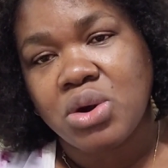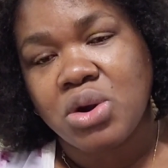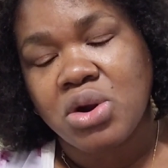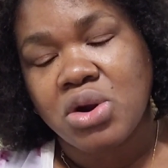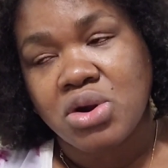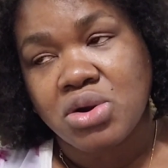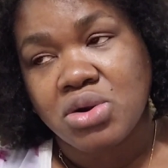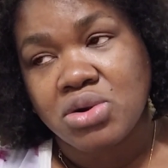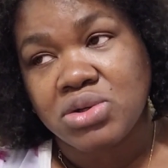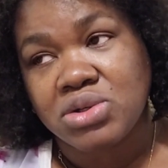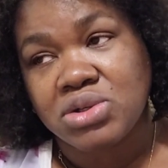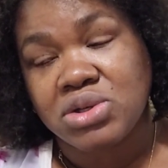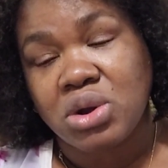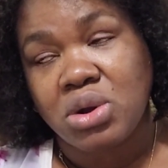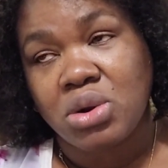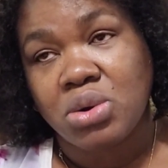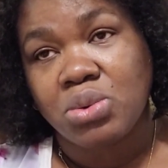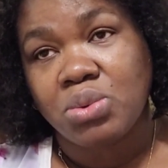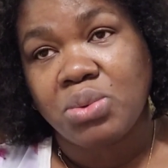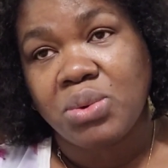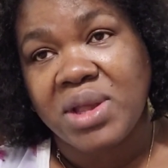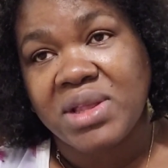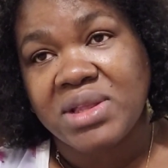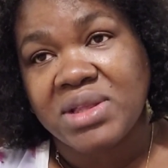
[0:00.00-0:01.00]
hers
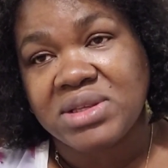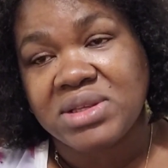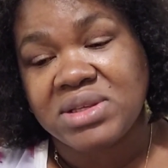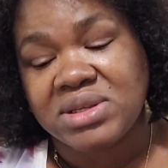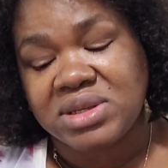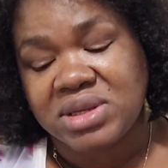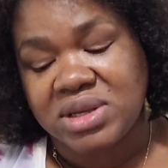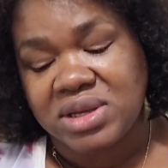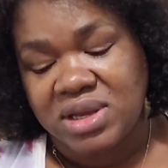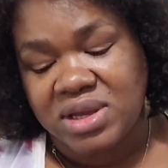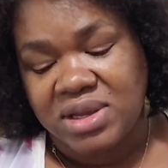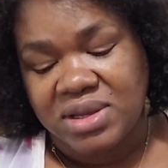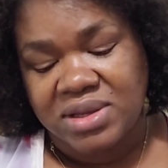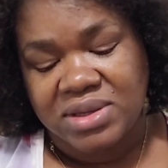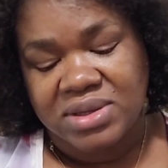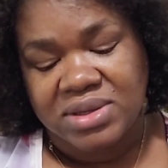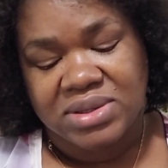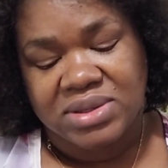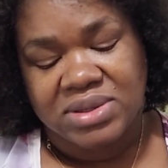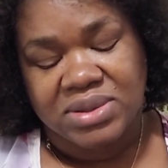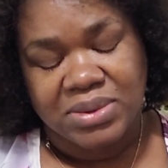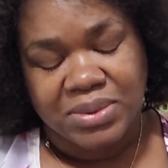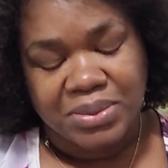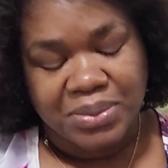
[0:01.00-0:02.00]
on Wednesday.
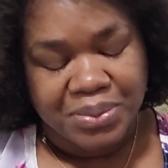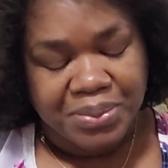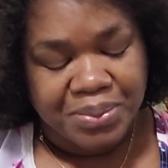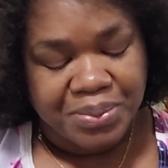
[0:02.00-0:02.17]
So